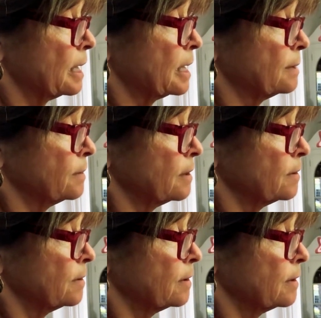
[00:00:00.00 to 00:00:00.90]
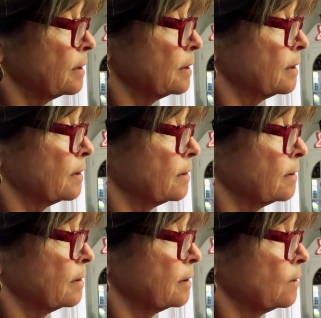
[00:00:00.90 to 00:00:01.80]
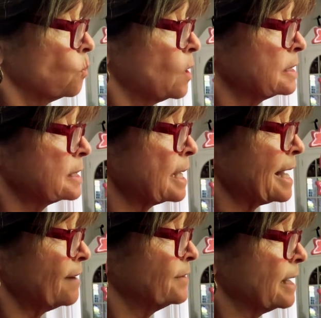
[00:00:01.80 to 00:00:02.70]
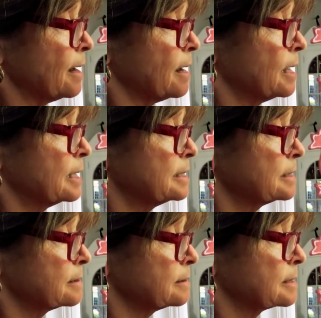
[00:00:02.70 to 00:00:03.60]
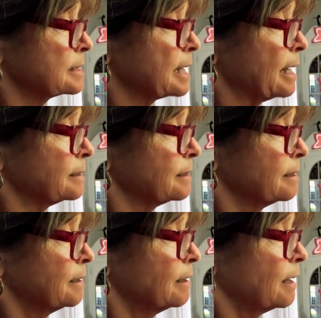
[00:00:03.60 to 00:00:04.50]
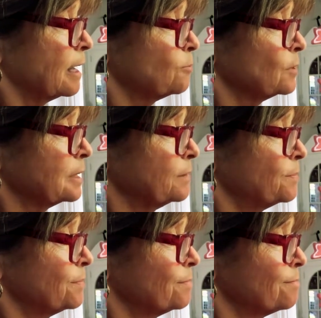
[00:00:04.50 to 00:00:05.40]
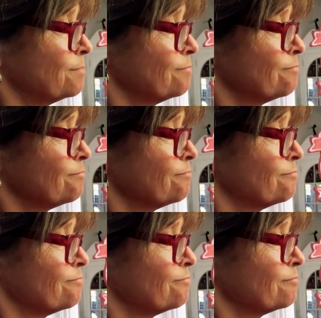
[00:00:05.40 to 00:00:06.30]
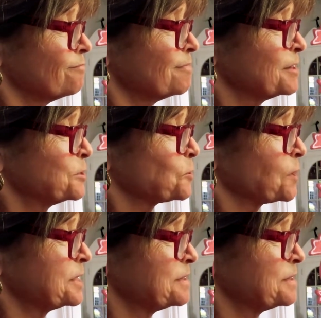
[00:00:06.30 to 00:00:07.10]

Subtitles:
And once I have the eyes set, I really enjoy